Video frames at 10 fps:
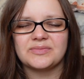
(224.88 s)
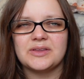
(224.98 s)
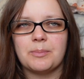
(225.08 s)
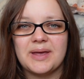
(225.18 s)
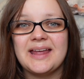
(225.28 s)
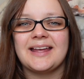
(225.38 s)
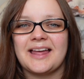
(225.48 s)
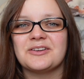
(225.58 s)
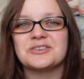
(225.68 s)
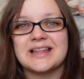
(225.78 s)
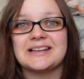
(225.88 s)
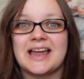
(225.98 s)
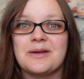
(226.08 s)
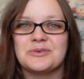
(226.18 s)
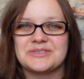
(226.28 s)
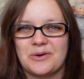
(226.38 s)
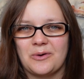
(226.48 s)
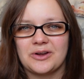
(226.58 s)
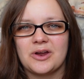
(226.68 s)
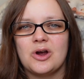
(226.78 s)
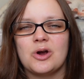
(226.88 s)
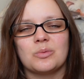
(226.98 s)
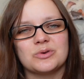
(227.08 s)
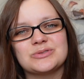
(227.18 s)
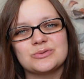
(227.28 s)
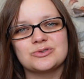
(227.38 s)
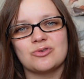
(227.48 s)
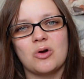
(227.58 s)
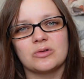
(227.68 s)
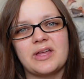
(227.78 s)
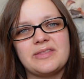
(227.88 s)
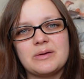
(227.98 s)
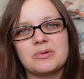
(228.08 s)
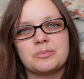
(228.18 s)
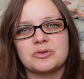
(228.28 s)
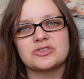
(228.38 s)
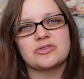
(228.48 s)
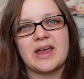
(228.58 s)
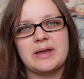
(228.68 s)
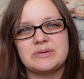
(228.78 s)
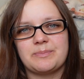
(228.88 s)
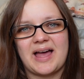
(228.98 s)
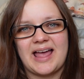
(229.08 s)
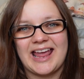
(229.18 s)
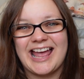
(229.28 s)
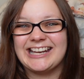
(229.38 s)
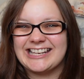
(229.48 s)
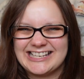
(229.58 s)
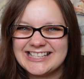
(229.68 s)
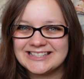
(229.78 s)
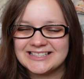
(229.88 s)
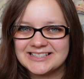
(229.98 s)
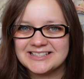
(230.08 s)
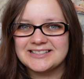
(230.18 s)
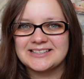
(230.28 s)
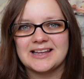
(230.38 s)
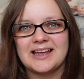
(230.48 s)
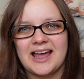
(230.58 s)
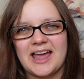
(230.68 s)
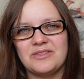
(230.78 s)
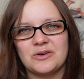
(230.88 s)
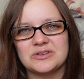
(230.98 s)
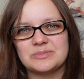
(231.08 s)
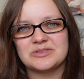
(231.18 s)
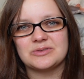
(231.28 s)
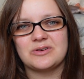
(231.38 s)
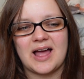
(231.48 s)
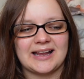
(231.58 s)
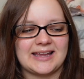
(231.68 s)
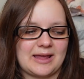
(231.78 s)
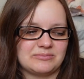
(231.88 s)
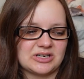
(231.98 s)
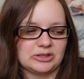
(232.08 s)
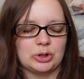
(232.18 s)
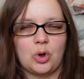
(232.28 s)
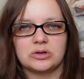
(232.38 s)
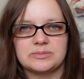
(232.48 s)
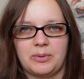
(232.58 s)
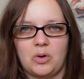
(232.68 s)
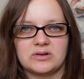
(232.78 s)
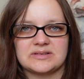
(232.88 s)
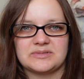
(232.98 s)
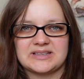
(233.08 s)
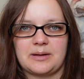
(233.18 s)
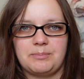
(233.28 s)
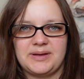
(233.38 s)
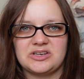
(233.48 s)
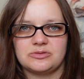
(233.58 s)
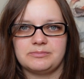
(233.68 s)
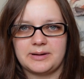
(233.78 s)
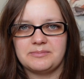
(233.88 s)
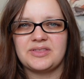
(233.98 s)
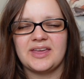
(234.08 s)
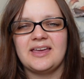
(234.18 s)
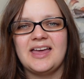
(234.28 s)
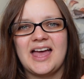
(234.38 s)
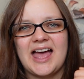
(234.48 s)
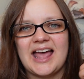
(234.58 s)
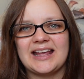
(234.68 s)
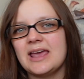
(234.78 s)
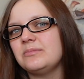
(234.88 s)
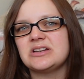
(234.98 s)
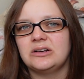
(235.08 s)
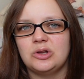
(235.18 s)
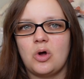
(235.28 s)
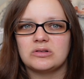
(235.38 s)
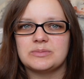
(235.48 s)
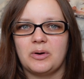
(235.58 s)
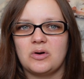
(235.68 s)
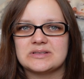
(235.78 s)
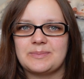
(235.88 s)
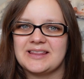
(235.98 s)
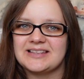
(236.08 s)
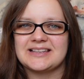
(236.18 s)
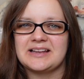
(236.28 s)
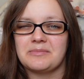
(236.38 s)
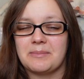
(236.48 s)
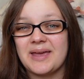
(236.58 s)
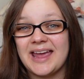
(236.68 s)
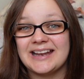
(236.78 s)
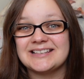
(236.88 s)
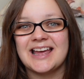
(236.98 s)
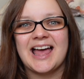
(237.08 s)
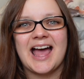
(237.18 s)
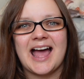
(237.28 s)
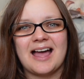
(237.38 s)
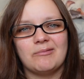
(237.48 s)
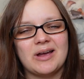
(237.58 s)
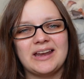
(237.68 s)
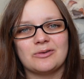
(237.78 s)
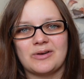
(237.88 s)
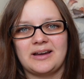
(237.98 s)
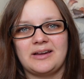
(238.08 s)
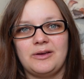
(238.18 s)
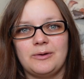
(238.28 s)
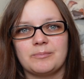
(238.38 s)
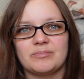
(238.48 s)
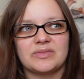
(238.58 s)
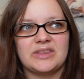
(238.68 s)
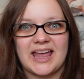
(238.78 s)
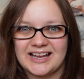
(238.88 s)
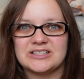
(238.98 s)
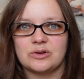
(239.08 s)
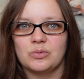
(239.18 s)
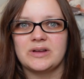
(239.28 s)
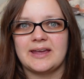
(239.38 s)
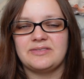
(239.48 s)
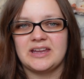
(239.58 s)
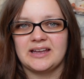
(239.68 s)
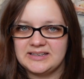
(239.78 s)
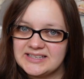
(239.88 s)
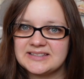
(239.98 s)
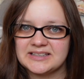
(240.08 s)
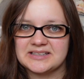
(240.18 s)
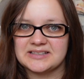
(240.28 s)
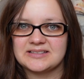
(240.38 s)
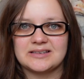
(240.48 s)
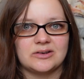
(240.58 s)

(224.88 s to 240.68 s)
the painkillers that I was on were so strong that they were prescribed by an anaesthetist in the hospital and kept in a locked box. It was like a patient pump thing, and kept in a locked box by the side of my bed. And when it ran out, they had to go and get the anaesthetist,